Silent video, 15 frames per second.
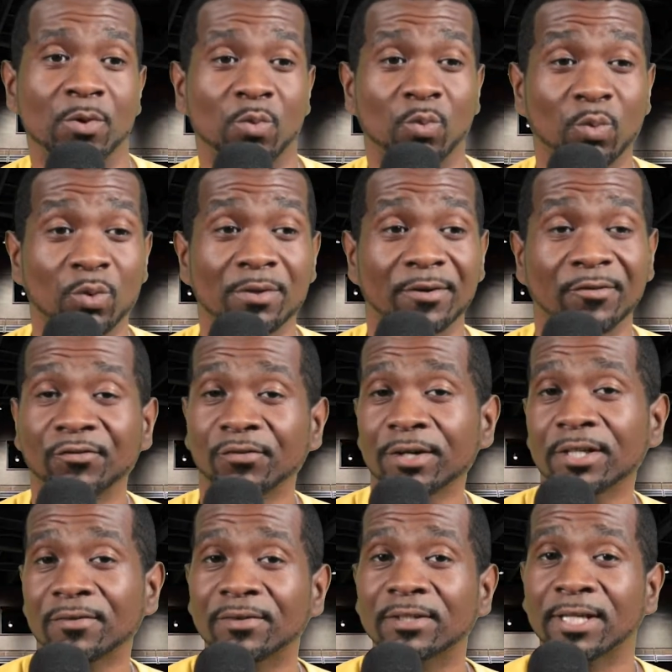We're
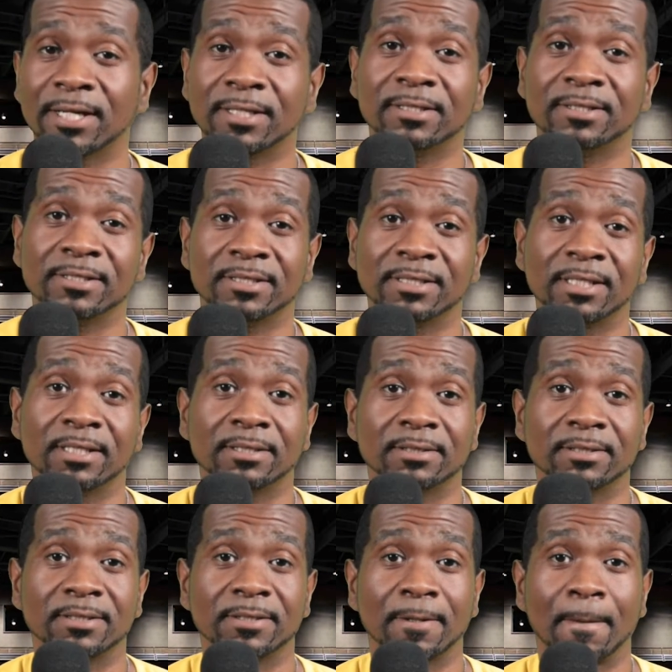afraid of a lot of these
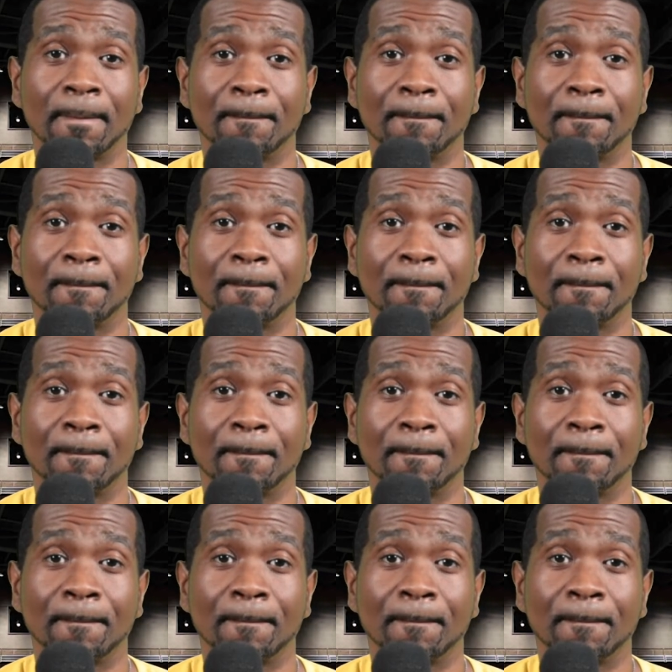things.